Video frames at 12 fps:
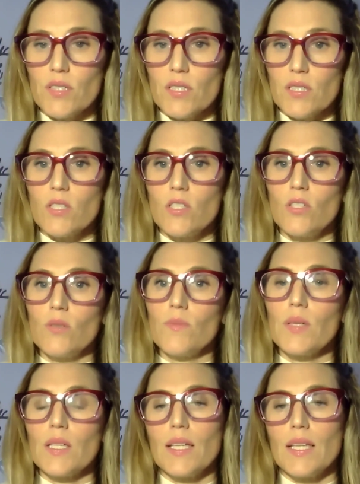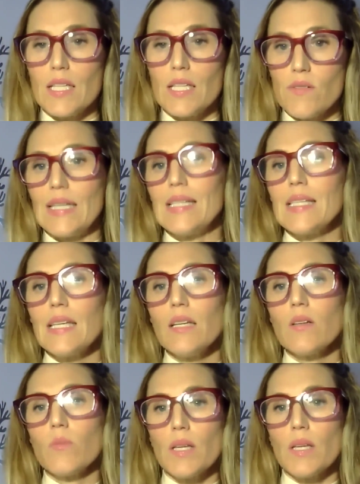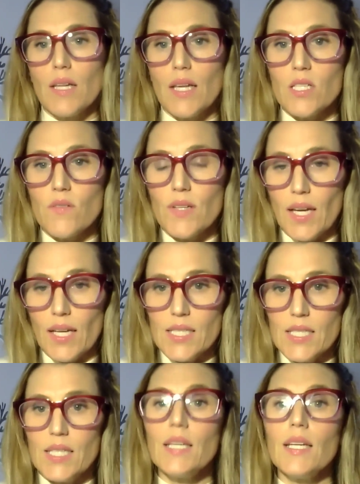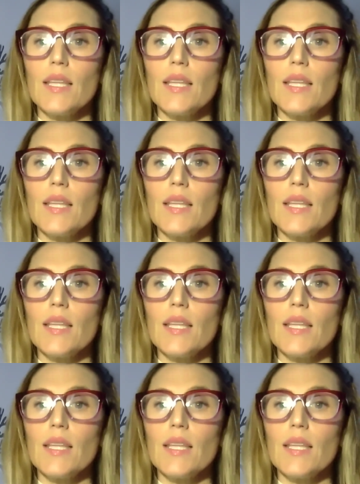to consume beginning the age of 18 or beginning the age of 19.